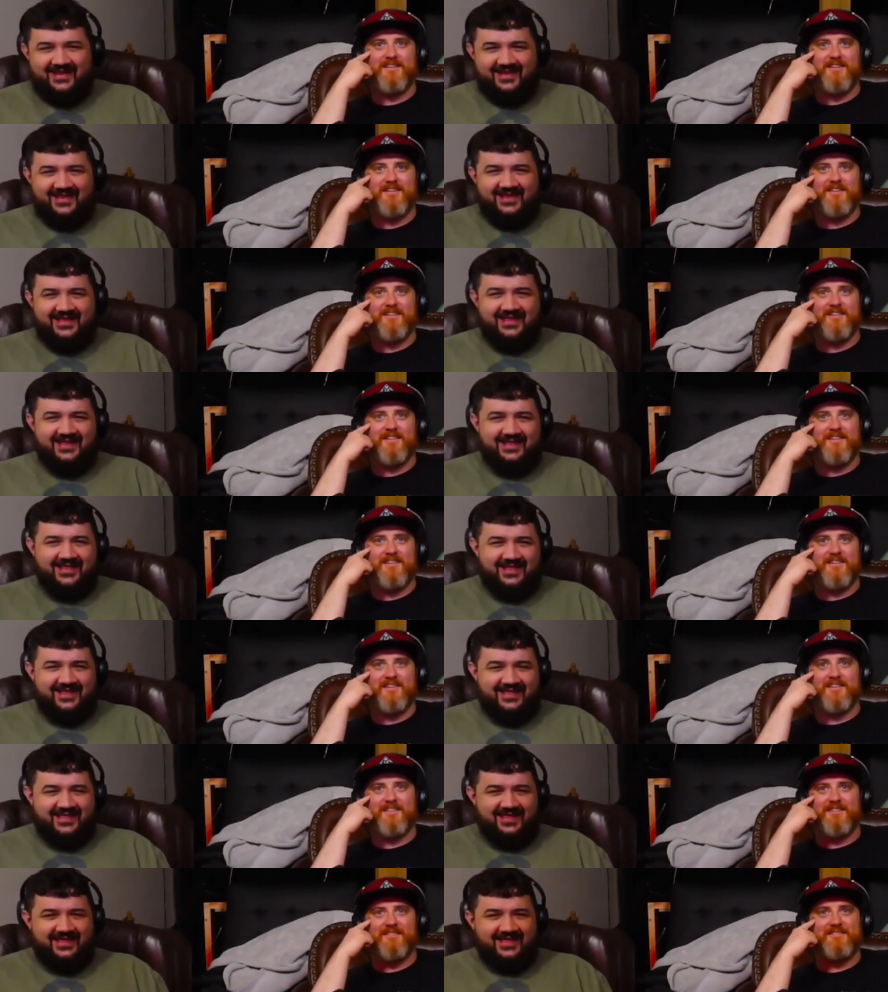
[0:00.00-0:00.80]

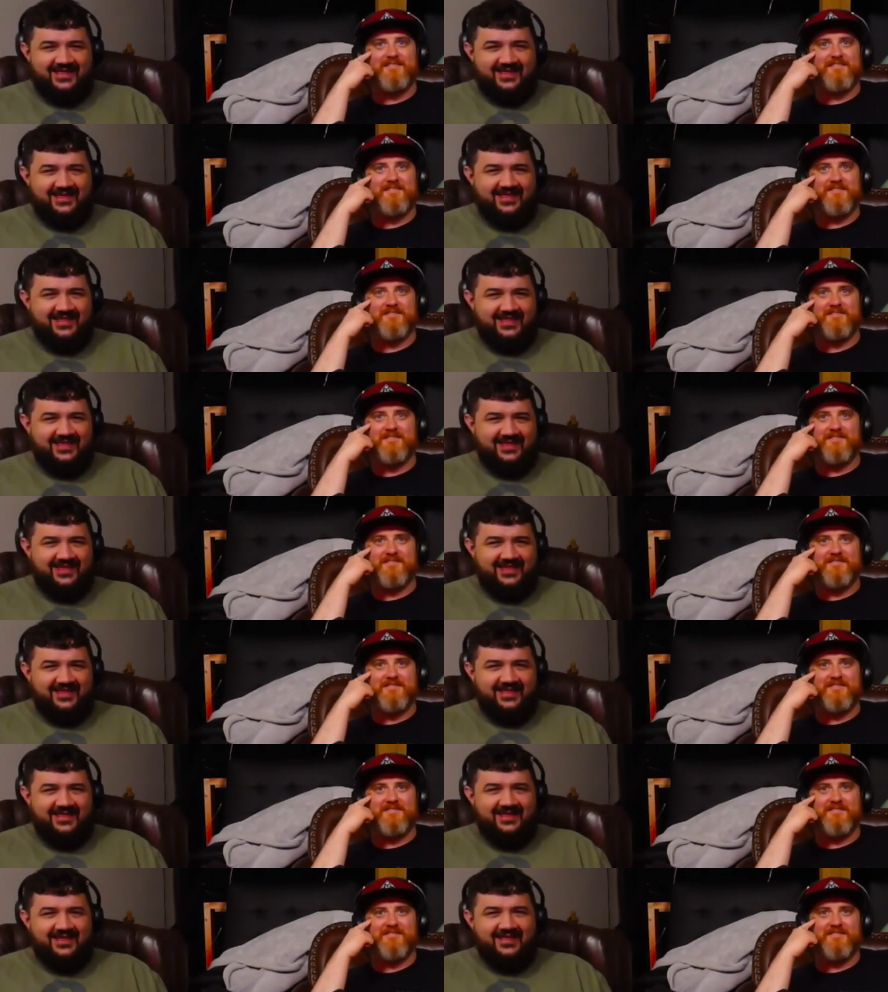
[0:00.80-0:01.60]

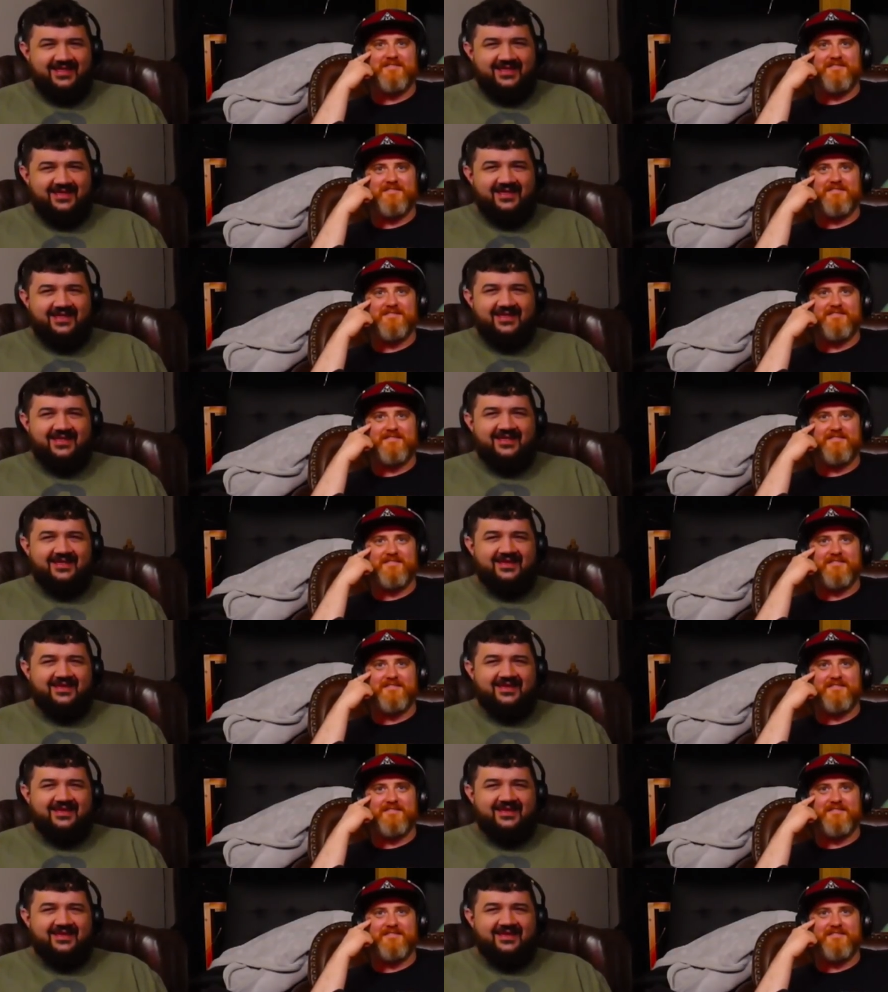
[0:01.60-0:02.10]
[no speech]